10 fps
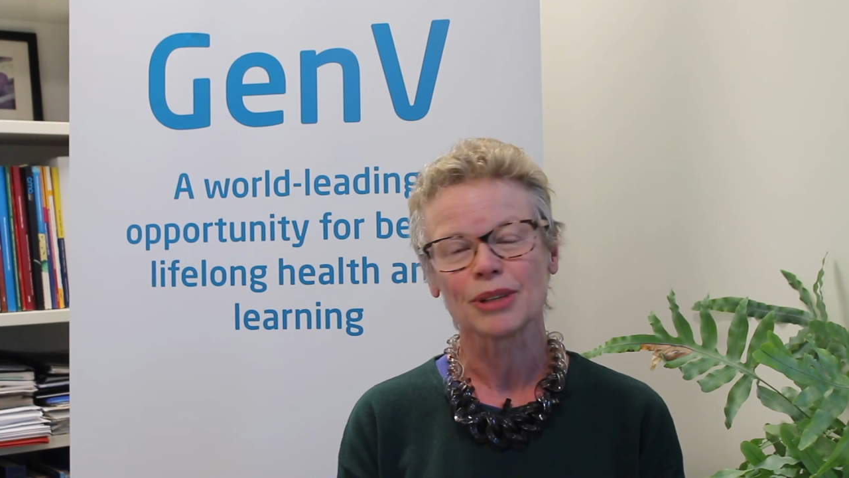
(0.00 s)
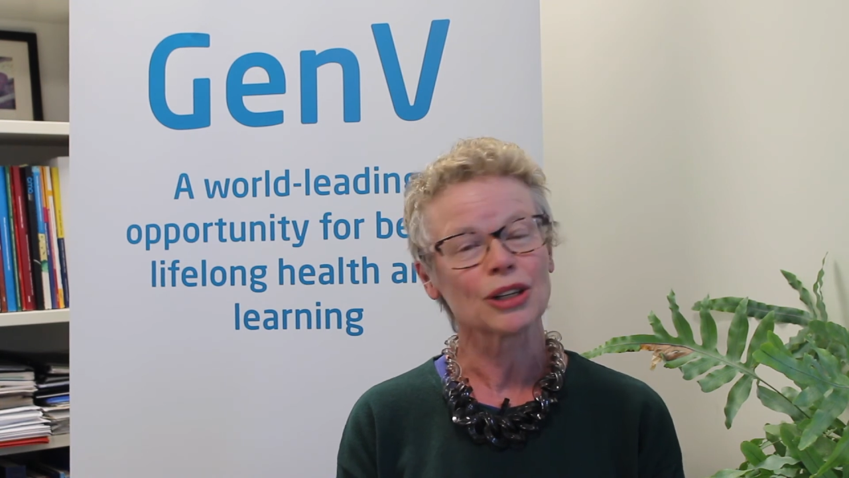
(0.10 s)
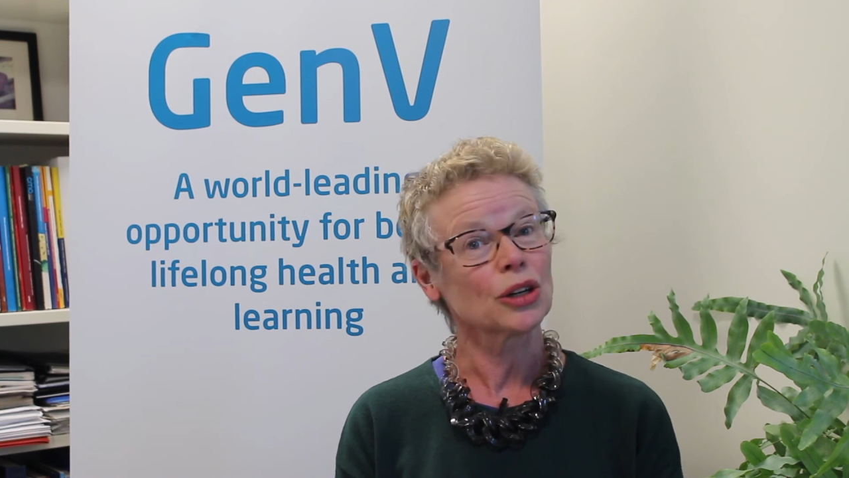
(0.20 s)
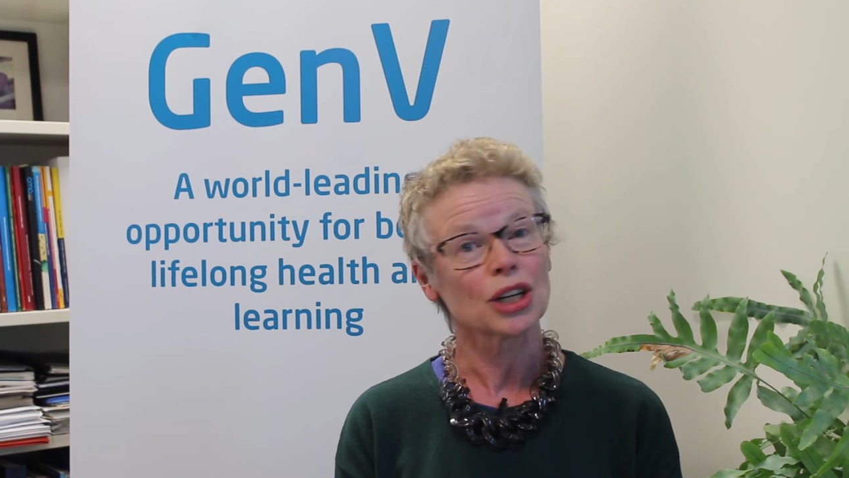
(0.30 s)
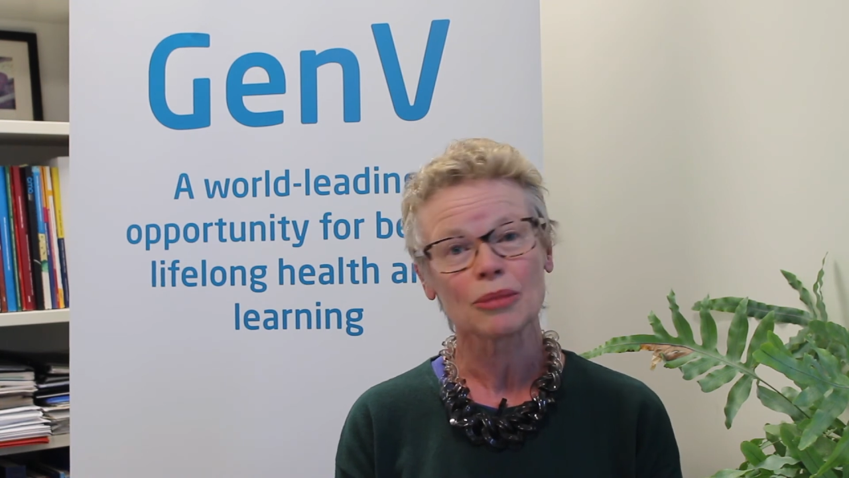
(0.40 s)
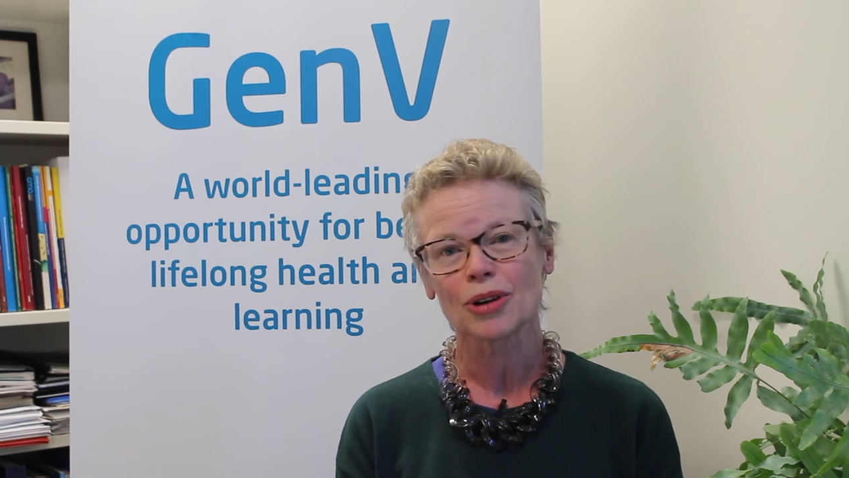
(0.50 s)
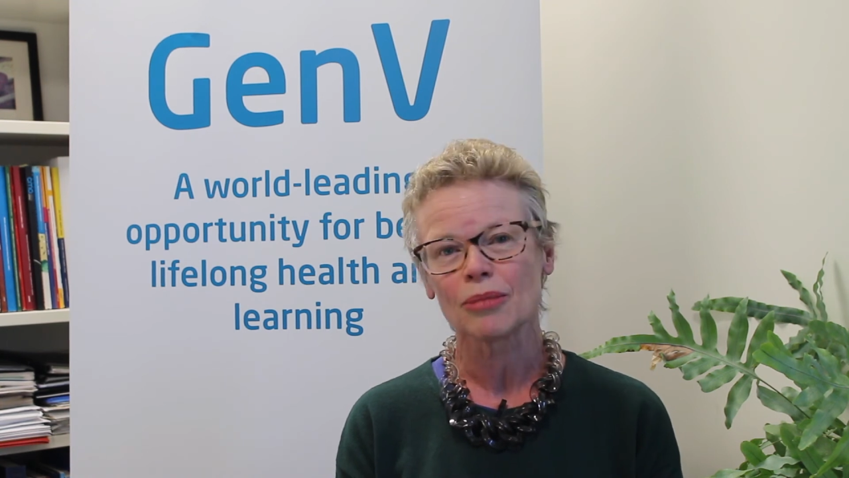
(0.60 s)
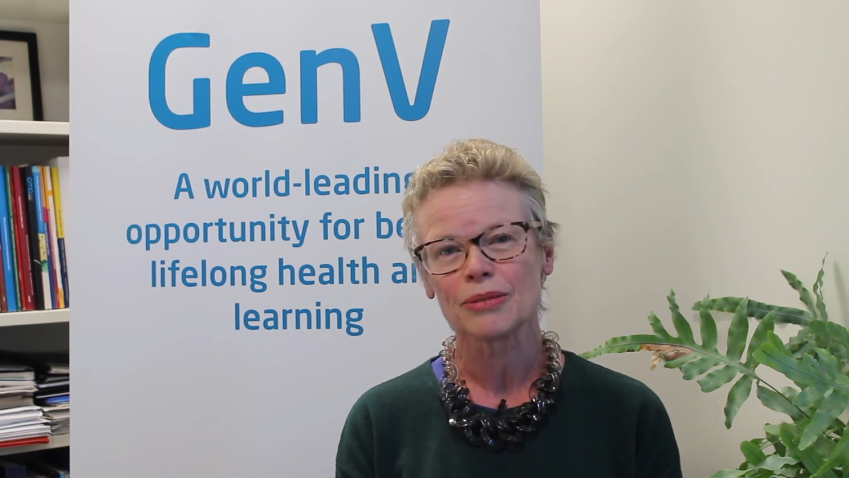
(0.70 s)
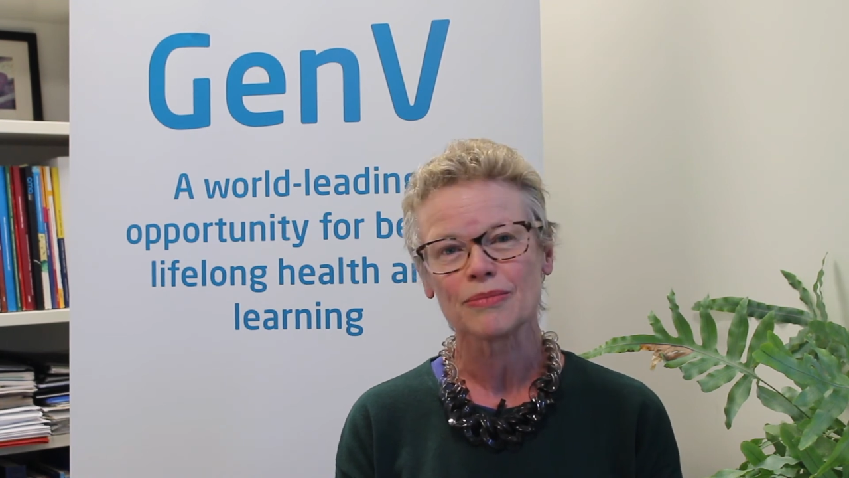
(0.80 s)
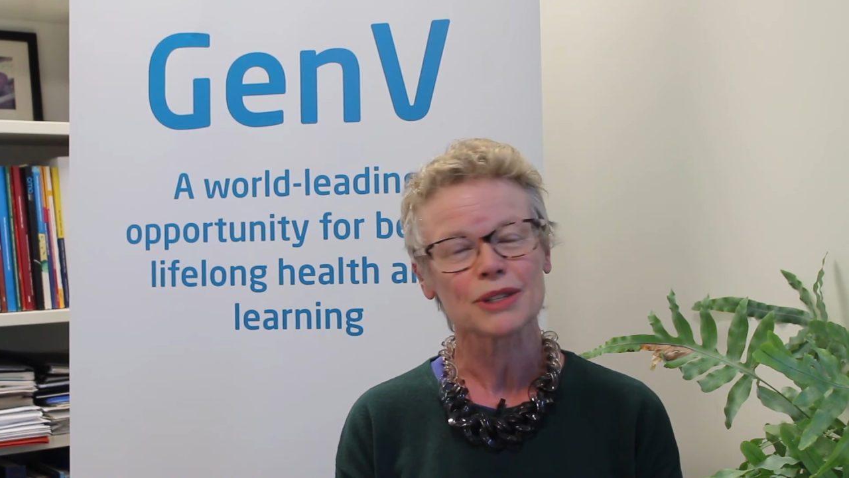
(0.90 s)
learning
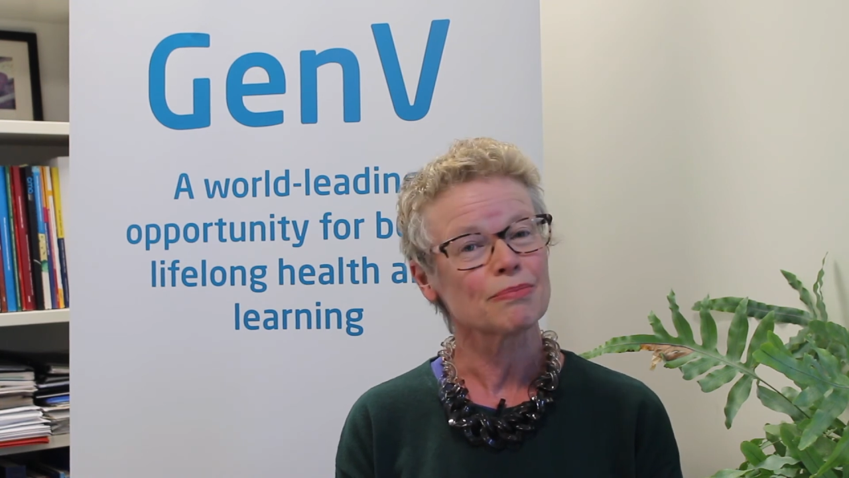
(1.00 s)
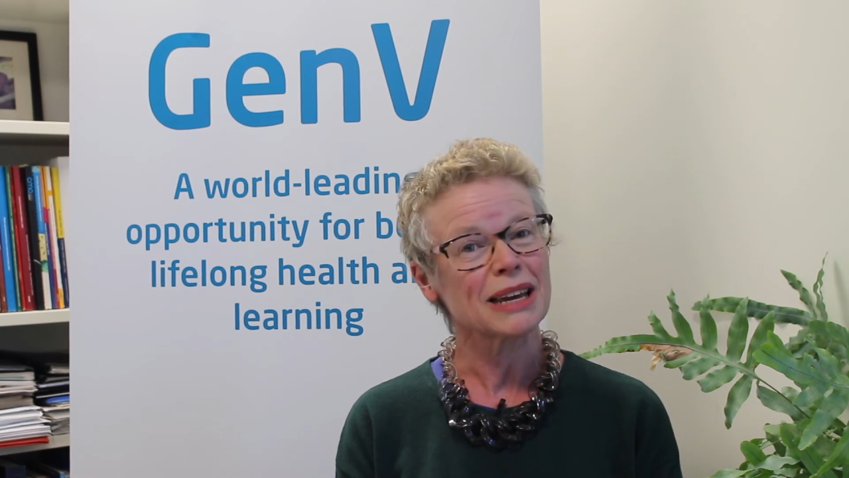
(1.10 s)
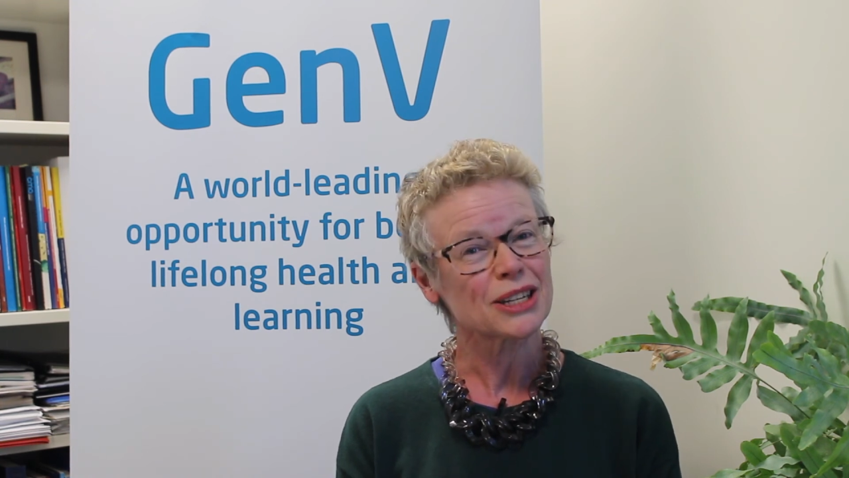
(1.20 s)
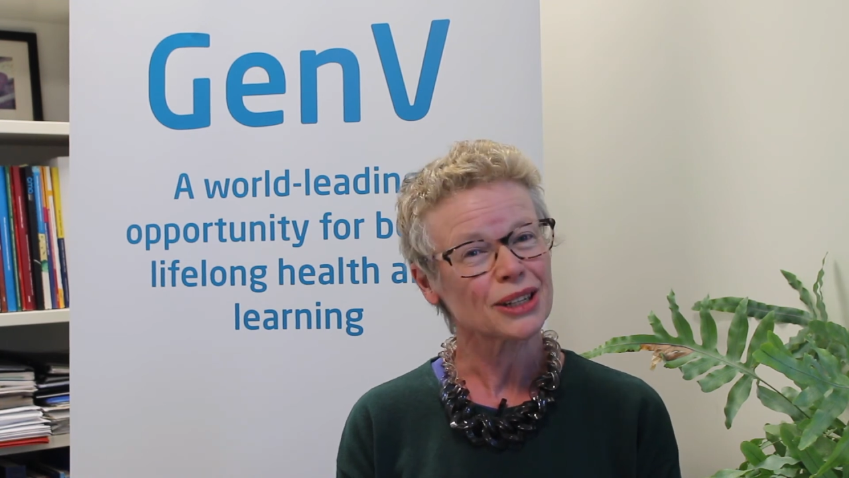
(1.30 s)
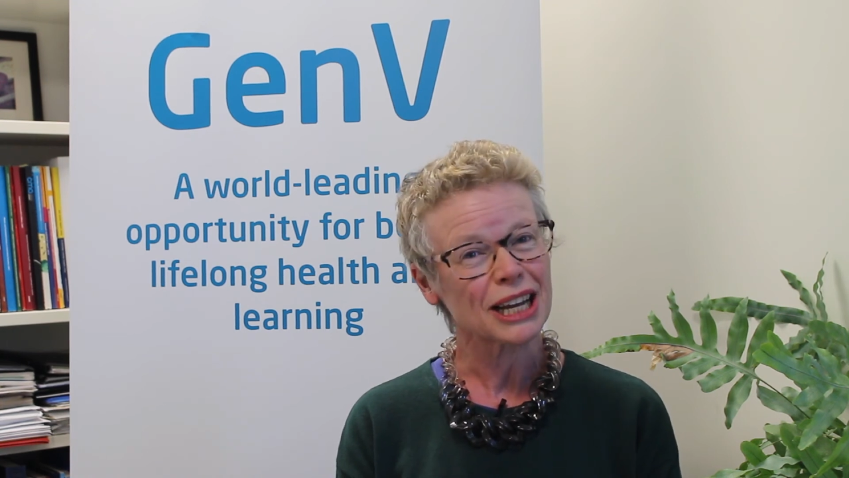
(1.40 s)
problems, mental